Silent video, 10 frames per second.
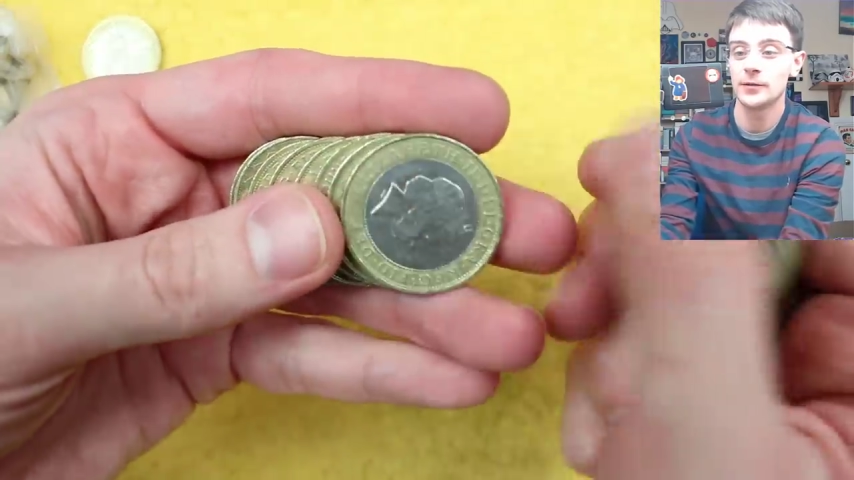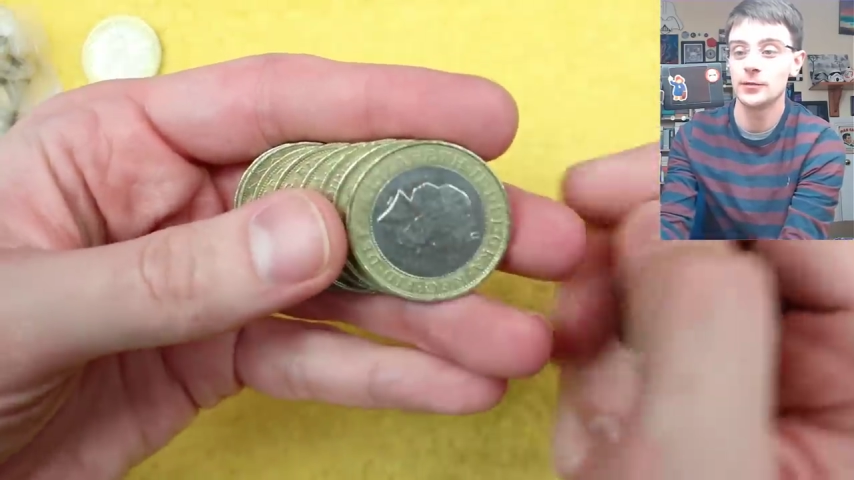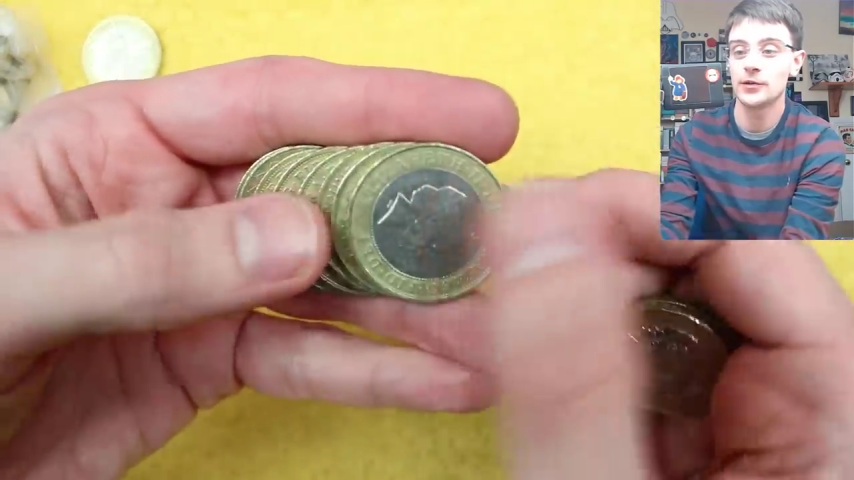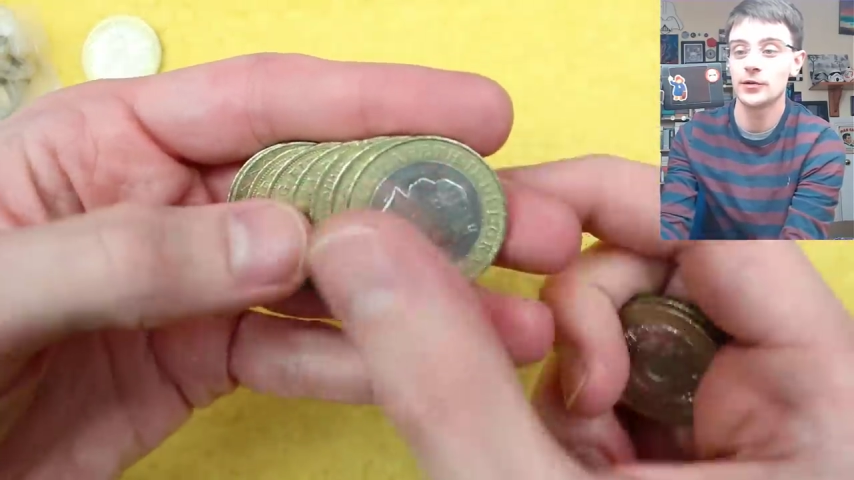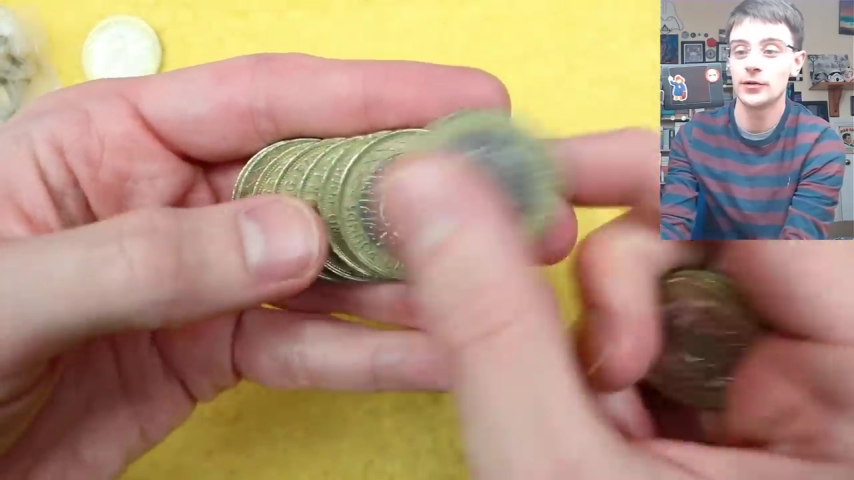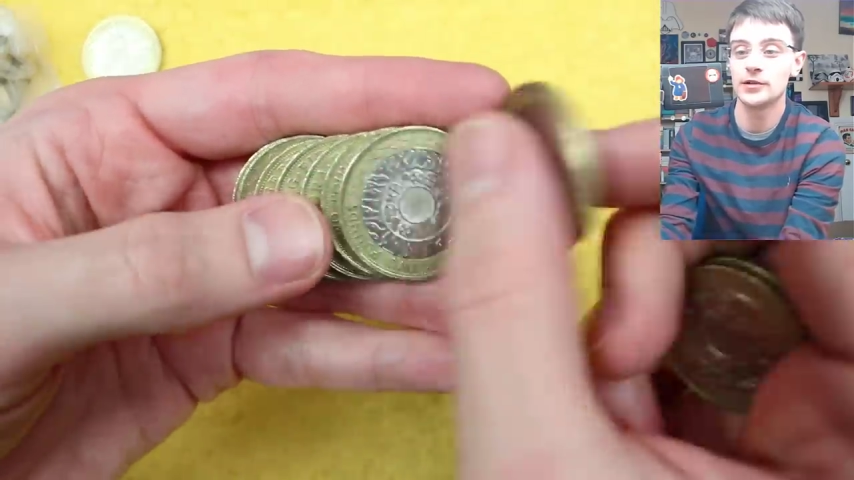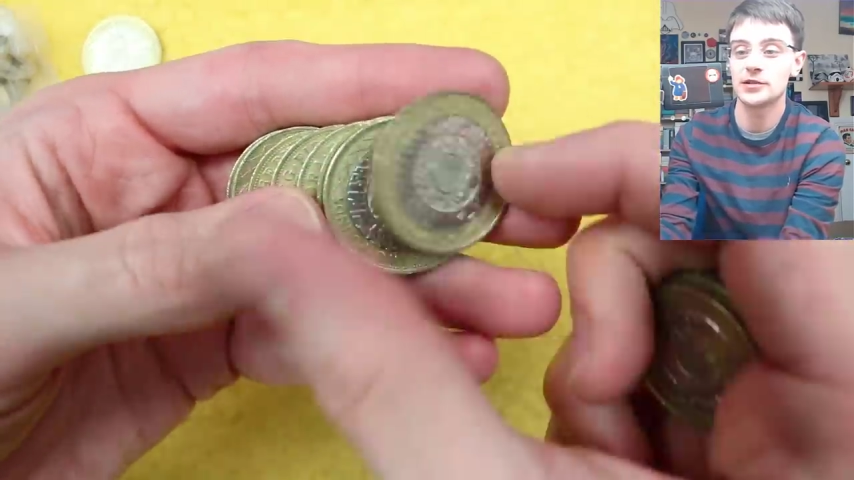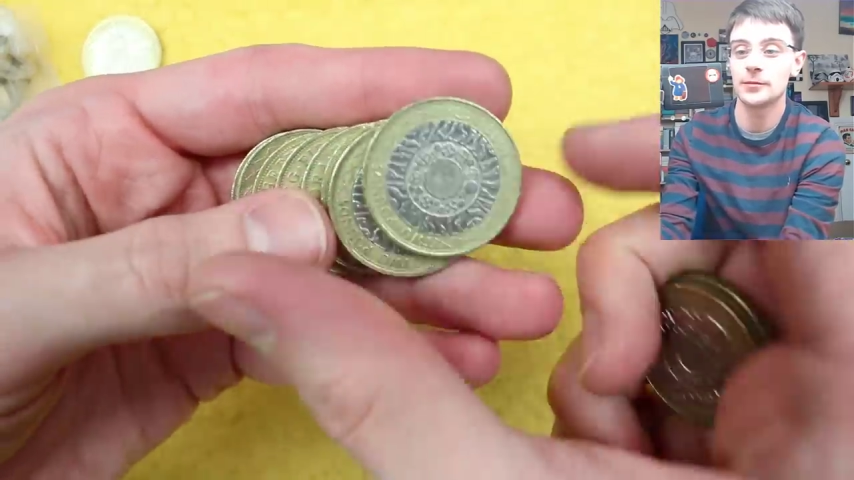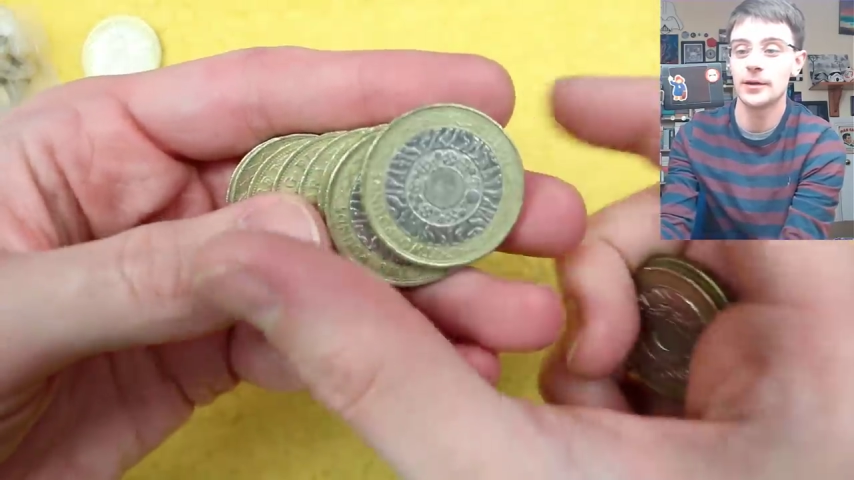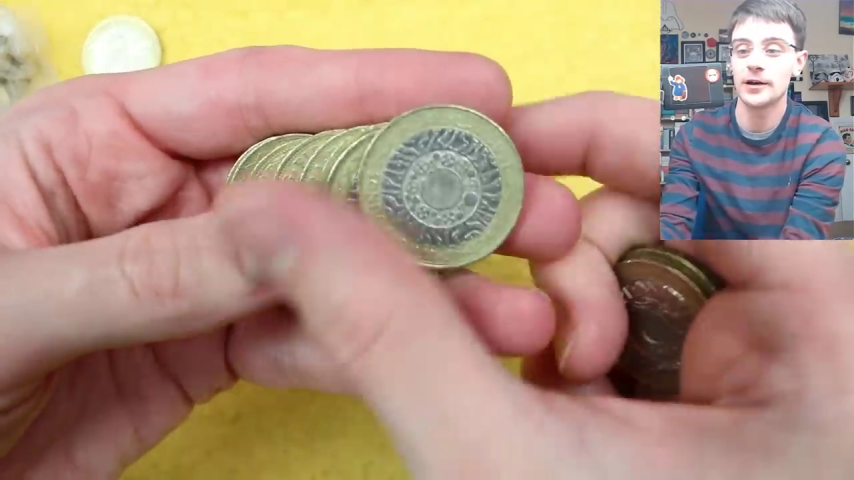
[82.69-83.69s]
with coins
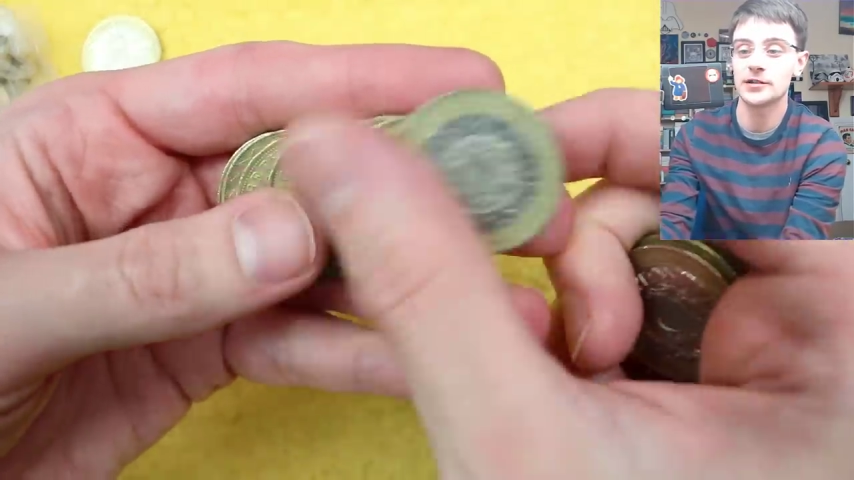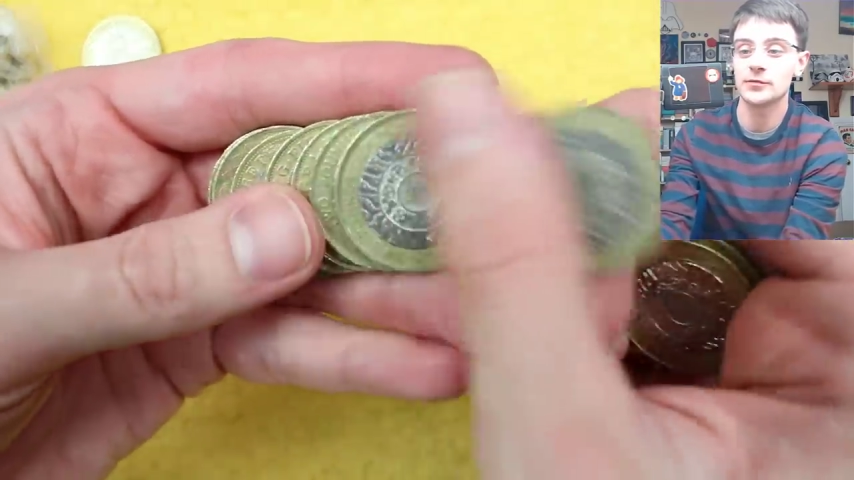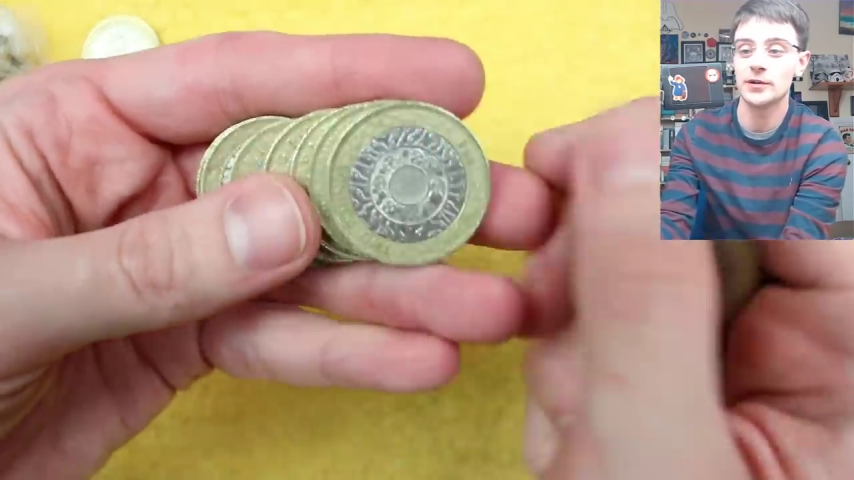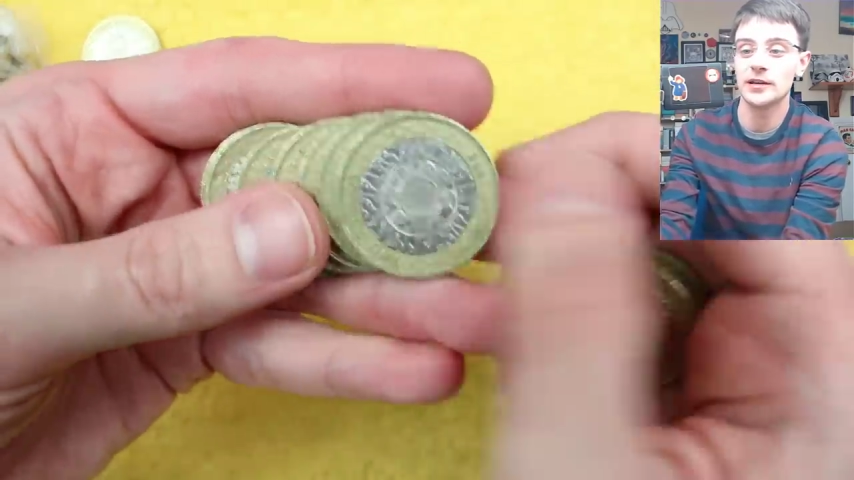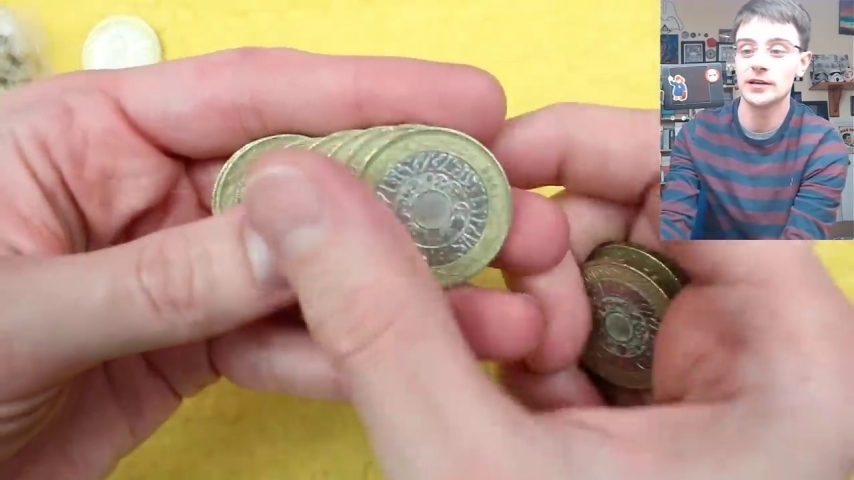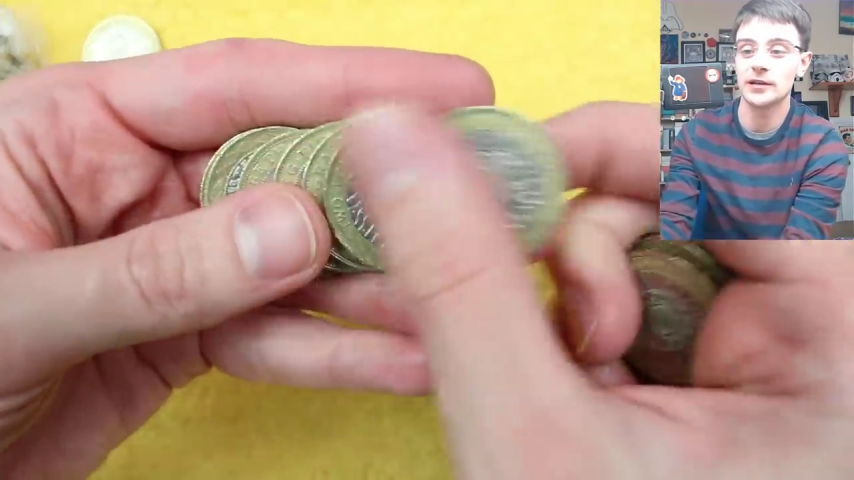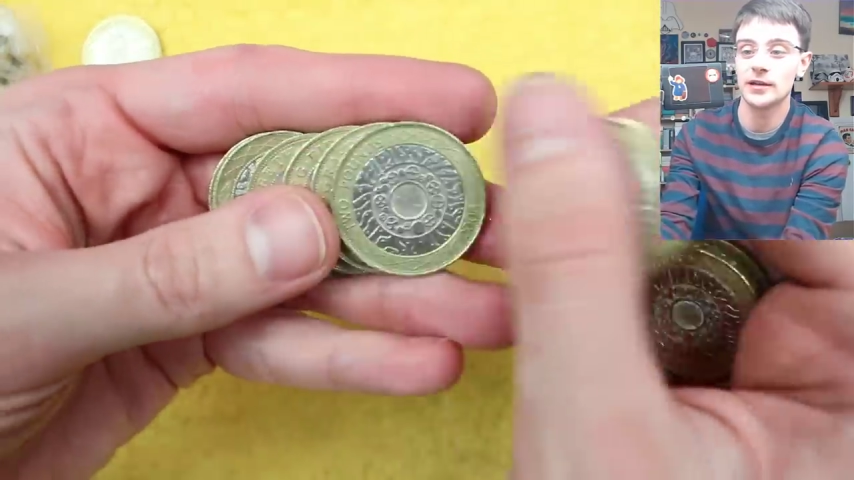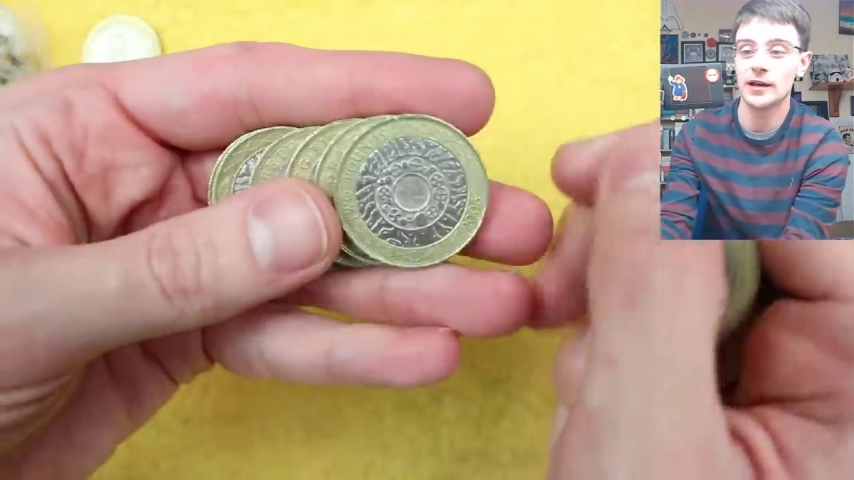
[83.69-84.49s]
the past week.